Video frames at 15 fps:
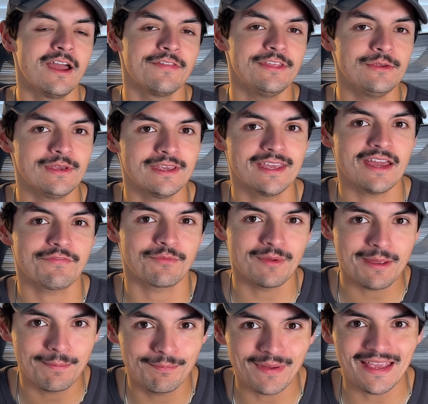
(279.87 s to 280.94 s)
that you can get from
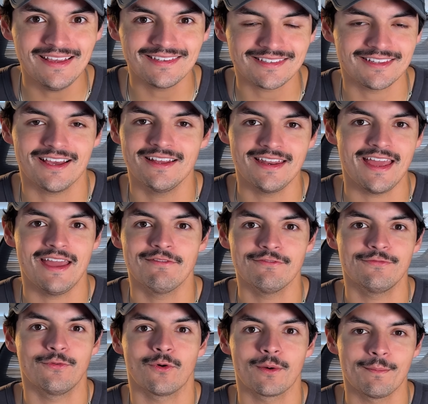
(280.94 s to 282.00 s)
a baseline M
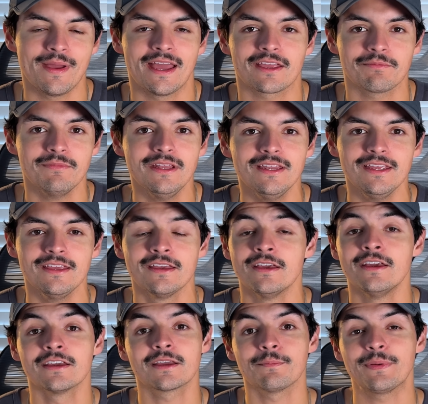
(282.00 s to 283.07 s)
four Mac Mini
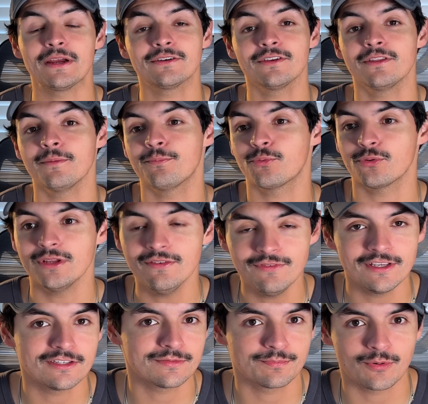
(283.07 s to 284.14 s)
compared to the
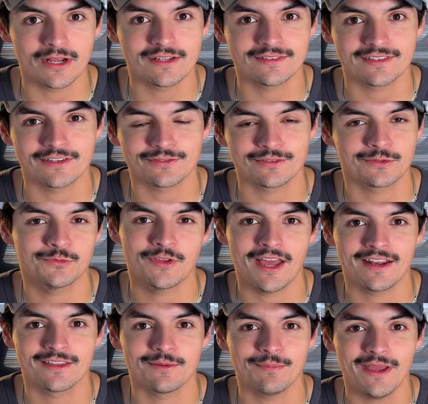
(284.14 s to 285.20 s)
previous predecessors that we
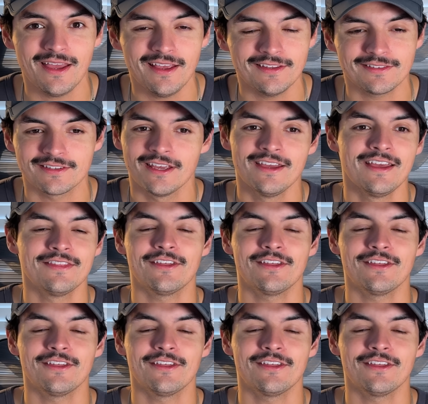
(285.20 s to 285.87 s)
had in the past